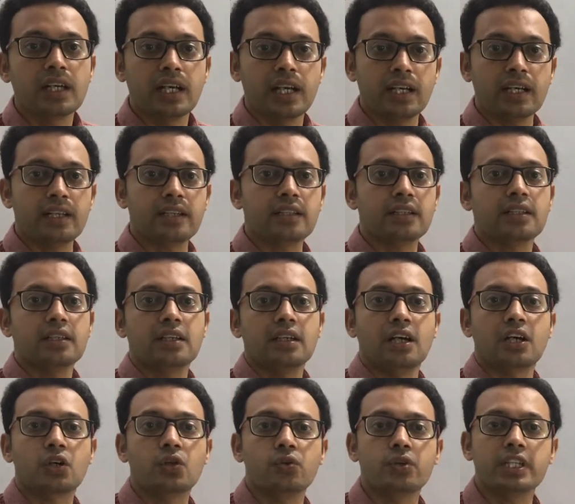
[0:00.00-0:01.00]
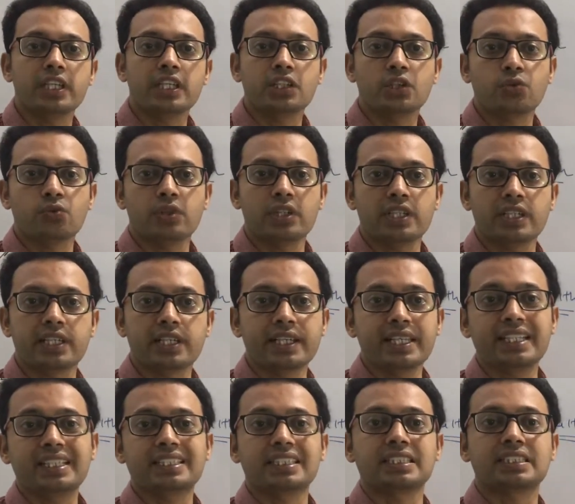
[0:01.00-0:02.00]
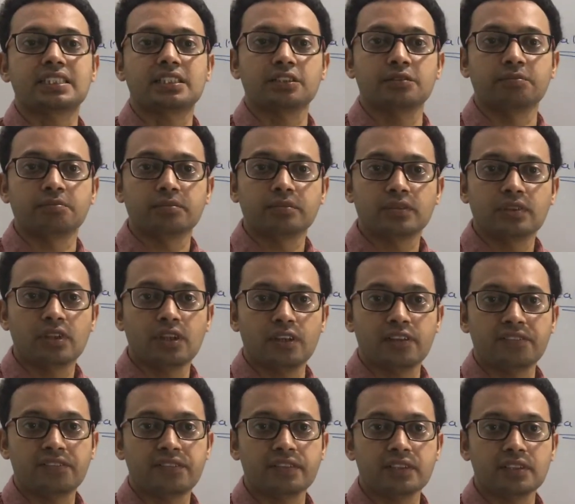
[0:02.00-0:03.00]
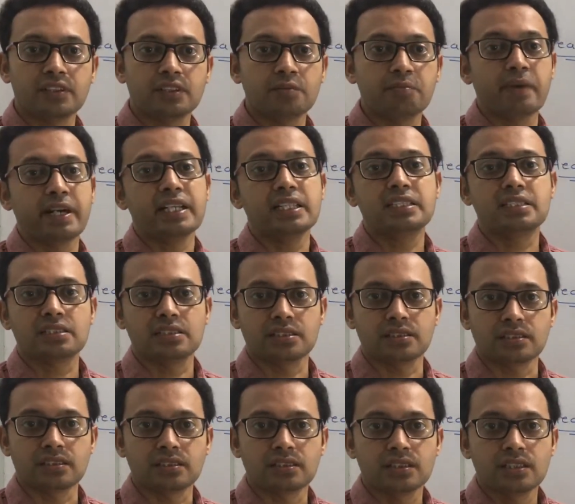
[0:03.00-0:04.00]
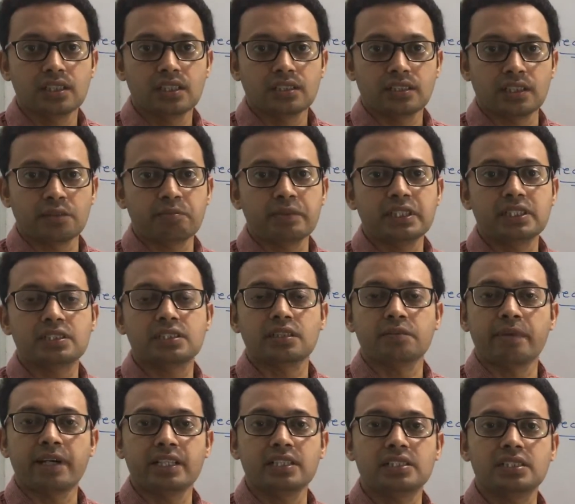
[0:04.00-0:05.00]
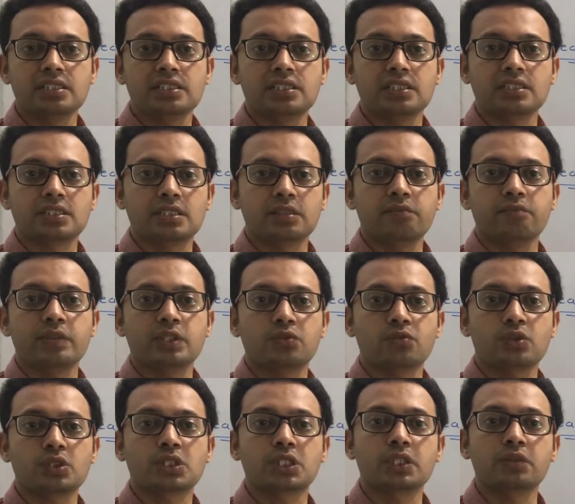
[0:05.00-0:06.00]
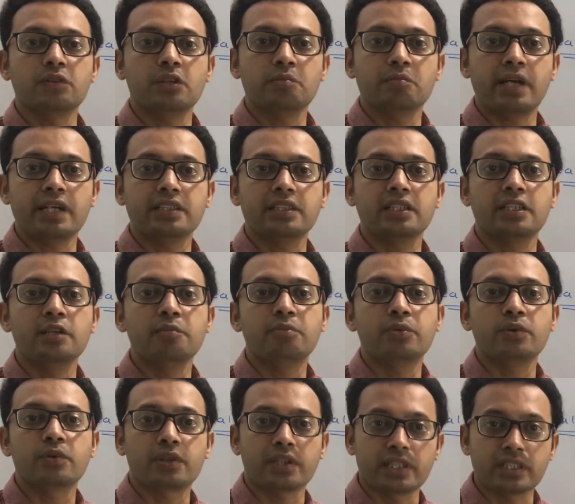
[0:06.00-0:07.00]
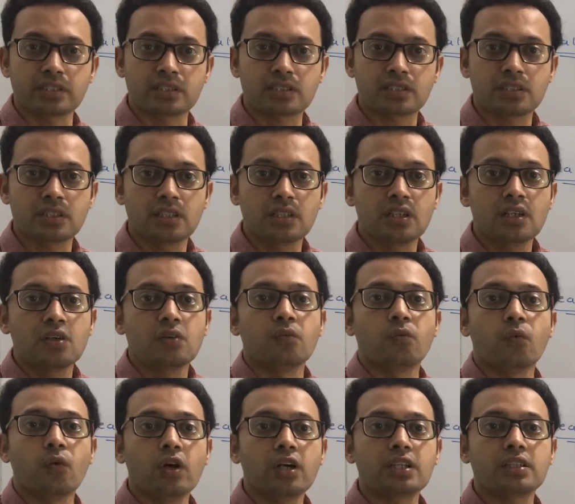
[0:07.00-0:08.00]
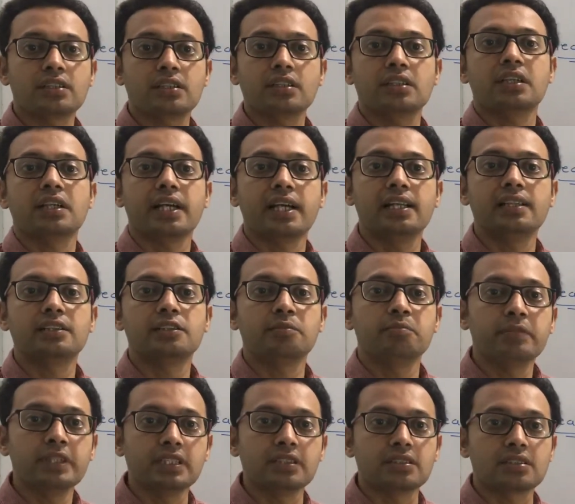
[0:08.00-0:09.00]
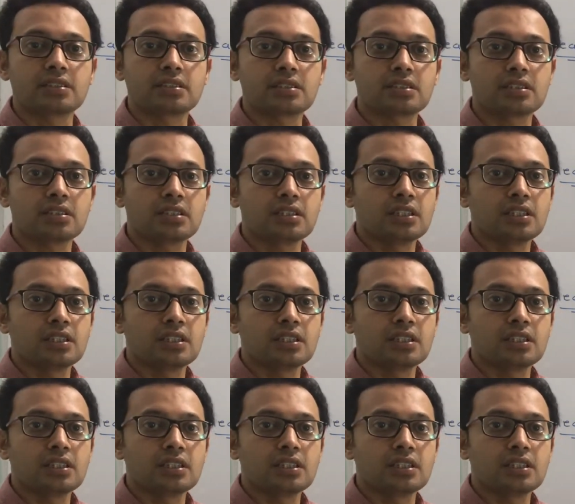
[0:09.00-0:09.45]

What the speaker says: and according to a Greek system of medicine, that means the medicine system which was given by the Hippocrates, what the health means.